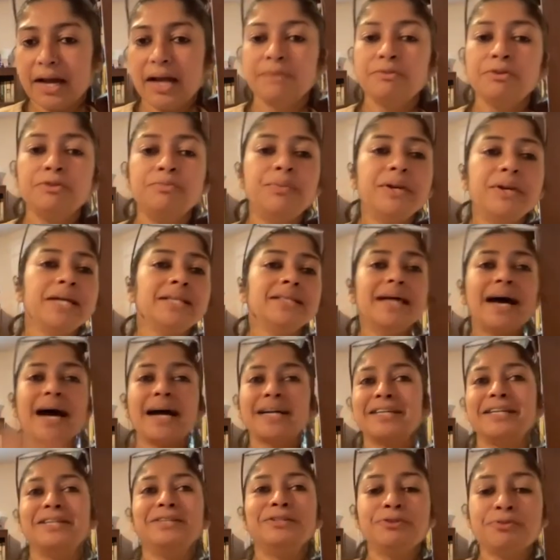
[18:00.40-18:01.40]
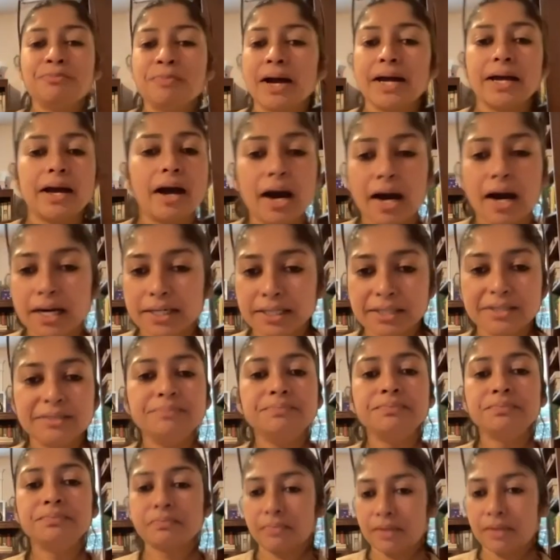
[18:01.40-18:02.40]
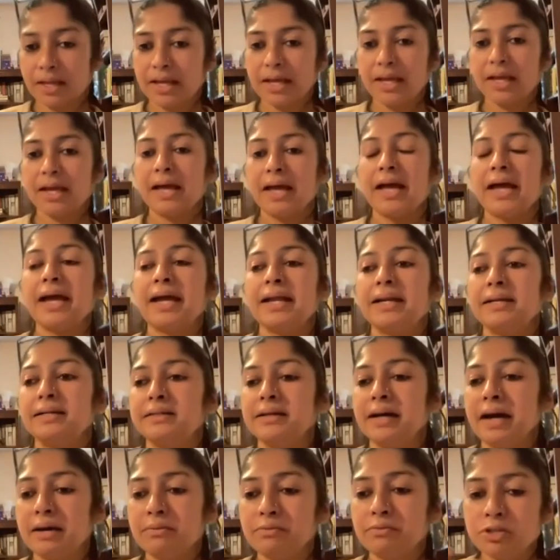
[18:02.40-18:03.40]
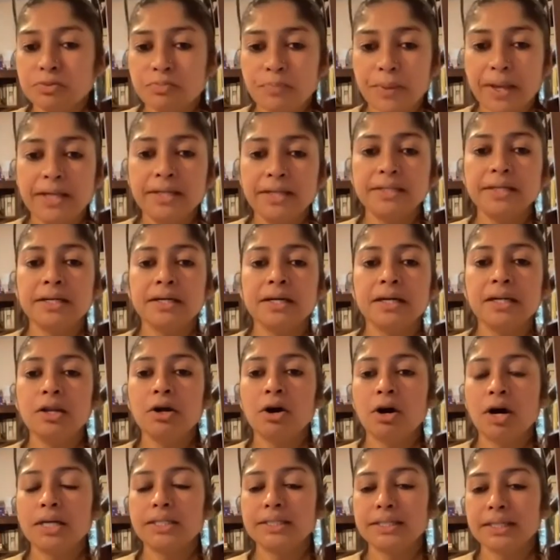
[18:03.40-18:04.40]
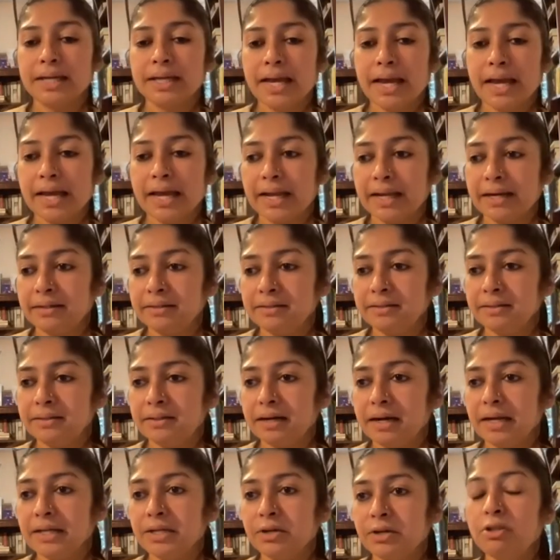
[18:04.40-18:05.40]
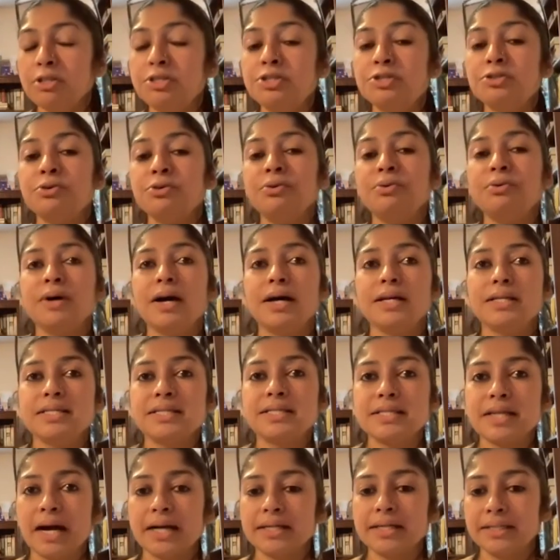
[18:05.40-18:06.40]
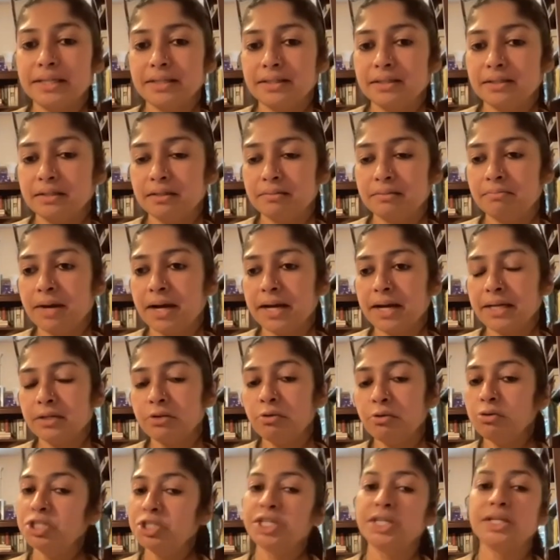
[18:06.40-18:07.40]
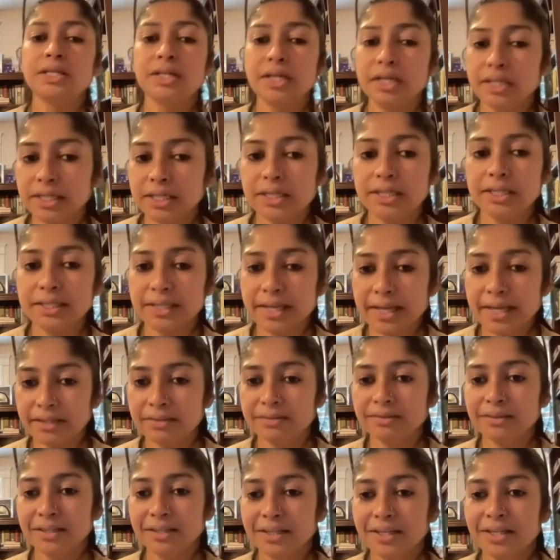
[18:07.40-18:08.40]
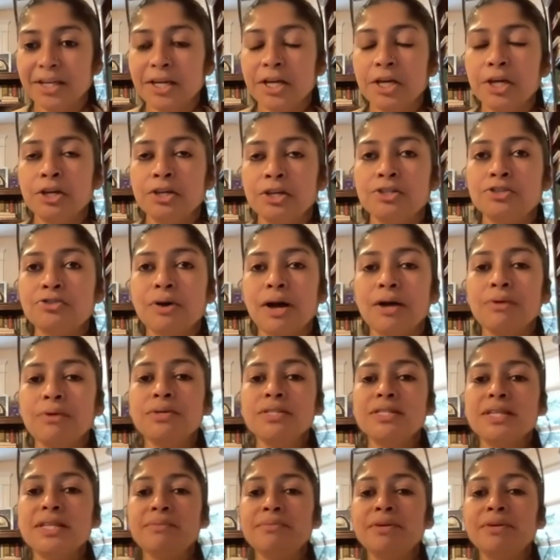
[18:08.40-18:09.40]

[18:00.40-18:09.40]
I would bring that into my art. And I was painting a lot. And I also started my coaching career then. So I was